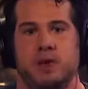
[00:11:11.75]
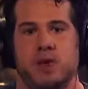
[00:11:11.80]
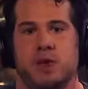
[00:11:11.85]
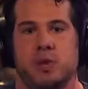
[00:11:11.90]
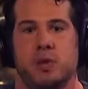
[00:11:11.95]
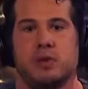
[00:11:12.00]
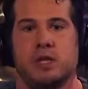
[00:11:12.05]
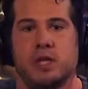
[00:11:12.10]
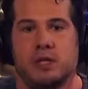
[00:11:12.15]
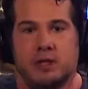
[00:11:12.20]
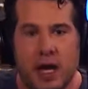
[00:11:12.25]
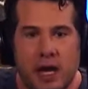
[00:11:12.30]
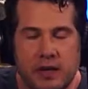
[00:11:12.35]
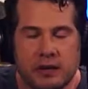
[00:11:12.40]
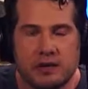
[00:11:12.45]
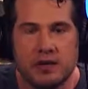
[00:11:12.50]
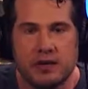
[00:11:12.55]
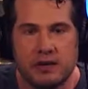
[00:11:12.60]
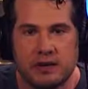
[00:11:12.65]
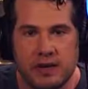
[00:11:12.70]
When the
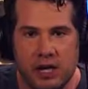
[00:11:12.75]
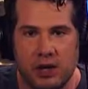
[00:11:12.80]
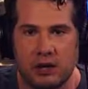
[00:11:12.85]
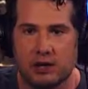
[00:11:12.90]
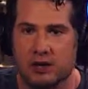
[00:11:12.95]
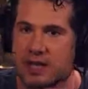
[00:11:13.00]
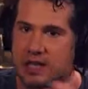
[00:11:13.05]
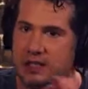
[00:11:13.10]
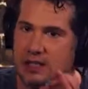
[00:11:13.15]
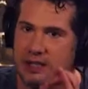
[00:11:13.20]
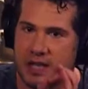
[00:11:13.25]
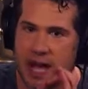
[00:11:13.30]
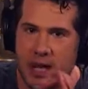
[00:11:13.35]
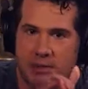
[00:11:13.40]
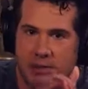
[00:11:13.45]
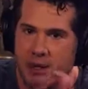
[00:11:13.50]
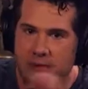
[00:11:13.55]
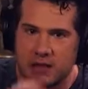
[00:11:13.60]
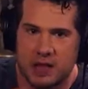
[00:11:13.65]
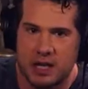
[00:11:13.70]
dust has settled, the
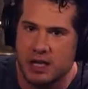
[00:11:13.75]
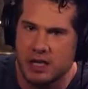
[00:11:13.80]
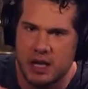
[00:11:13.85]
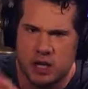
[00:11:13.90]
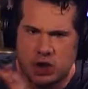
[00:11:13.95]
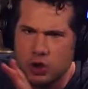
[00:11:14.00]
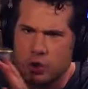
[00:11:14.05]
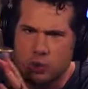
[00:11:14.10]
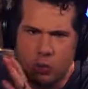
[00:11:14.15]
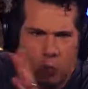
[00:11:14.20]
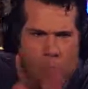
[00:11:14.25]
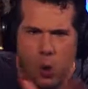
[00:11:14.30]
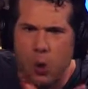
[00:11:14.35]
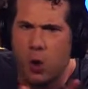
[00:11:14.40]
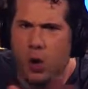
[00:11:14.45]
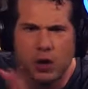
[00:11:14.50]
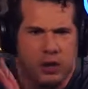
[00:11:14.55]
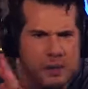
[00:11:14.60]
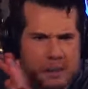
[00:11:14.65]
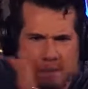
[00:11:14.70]
excitement of the initial
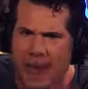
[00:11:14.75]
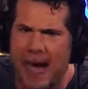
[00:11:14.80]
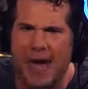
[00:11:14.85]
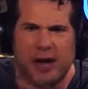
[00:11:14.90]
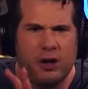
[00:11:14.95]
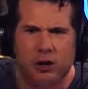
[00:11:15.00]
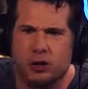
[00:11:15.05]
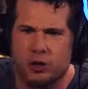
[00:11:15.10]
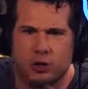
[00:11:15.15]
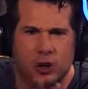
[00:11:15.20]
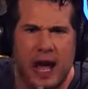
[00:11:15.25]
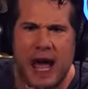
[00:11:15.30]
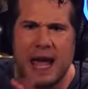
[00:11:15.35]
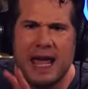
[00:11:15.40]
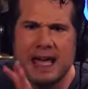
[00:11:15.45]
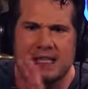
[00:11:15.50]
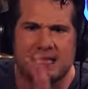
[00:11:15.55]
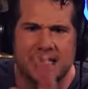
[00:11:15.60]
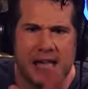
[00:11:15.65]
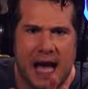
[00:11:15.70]
war, the battle cry
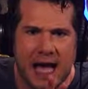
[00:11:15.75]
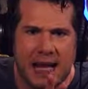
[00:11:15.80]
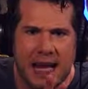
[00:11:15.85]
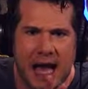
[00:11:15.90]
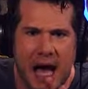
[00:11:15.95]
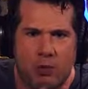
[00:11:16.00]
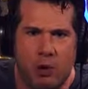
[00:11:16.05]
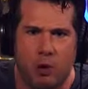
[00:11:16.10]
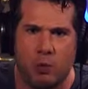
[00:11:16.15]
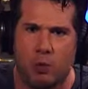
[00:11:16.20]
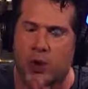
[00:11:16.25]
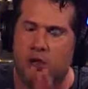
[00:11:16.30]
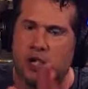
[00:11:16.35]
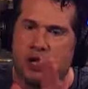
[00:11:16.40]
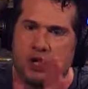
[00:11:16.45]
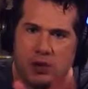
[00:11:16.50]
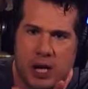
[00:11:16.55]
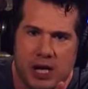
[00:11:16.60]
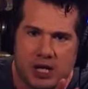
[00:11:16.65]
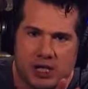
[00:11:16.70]
has died out. When we're in the
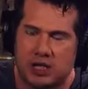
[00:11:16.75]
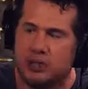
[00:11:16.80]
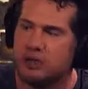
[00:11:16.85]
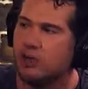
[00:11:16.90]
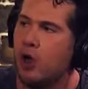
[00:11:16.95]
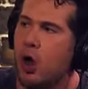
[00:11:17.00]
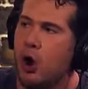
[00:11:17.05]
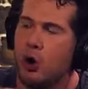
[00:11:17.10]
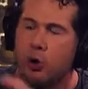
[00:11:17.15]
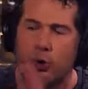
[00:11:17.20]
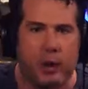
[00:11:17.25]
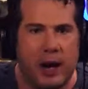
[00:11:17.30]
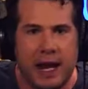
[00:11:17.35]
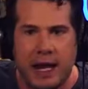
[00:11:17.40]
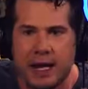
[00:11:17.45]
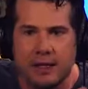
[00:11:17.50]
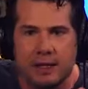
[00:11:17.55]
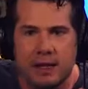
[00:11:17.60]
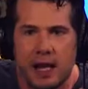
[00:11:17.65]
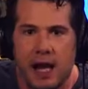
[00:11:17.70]
trenches,
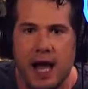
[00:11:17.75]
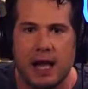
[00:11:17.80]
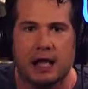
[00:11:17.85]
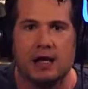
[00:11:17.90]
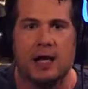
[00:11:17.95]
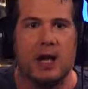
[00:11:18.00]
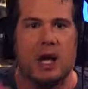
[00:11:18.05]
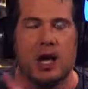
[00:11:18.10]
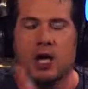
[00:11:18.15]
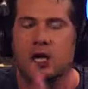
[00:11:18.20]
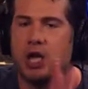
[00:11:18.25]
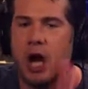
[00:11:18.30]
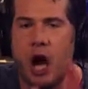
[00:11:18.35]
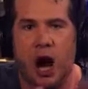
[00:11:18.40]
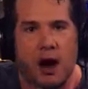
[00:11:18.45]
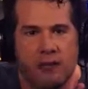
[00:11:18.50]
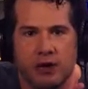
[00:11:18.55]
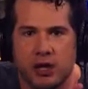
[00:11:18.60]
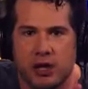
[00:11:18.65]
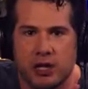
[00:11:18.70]
rained on,
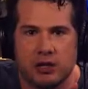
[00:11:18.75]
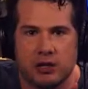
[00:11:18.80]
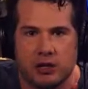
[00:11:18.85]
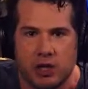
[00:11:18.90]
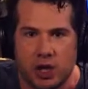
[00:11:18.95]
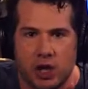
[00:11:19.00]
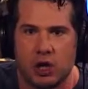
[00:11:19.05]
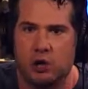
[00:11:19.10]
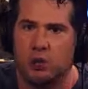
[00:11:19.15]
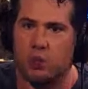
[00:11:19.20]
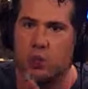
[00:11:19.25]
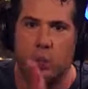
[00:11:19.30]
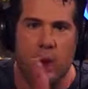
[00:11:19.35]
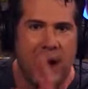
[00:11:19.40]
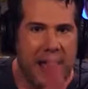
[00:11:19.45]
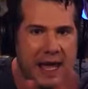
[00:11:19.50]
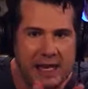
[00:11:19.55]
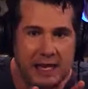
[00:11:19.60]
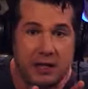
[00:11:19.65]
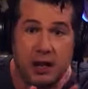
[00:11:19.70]
covered in dirt,
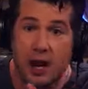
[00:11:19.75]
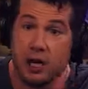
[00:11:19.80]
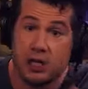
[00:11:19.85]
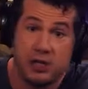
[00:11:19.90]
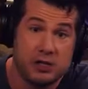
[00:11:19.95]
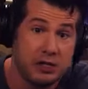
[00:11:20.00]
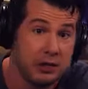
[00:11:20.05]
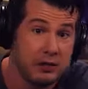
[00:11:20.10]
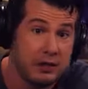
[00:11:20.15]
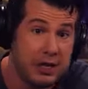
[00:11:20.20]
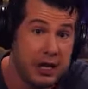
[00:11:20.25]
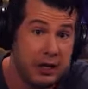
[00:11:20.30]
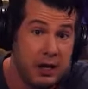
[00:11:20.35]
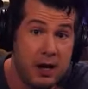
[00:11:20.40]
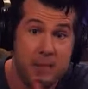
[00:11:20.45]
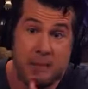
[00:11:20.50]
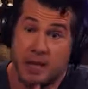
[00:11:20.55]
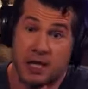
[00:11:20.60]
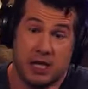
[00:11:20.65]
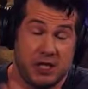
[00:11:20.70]
waiting, are you still there?
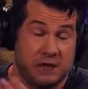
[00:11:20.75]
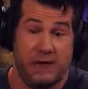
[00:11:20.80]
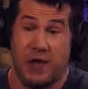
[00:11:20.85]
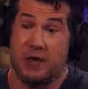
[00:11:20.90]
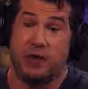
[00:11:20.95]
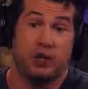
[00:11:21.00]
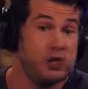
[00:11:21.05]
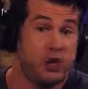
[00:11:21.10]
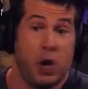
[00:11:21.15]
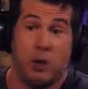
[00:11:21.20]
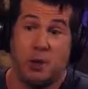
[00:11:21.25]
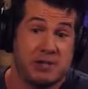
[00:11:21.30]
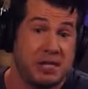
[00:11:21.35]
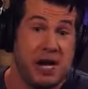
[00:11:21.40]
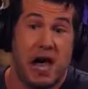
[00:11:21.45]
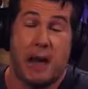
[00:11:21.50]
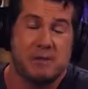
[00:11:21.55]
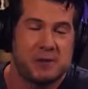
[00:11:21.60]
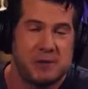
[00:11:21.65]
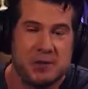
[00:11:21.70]
Because failure is always an
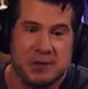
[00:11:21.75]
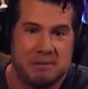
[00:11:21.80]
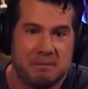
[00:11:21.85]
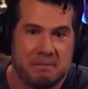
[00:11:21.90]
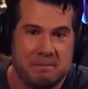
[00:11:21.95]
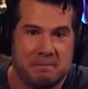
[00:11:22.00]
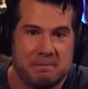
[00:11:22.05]
option.